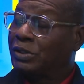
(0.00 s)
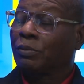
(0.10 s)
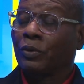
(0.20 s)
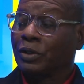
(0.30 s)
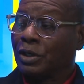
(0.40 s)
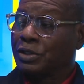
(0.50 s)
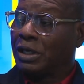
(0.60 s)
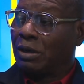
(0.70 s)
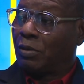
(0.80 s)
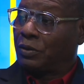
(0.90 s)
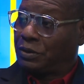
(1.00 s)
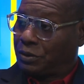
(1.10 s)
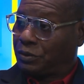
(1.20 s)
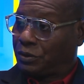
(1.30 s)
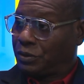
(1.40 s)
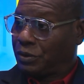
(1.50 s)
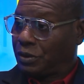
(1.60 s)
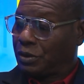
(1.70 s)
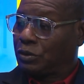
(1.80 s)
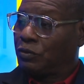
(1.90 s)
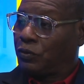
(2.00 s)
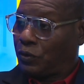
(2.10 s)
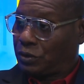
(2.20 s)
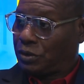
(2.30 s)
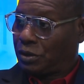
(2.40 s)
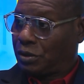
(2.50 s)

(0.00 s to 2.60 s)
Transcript: supporters came out to vote,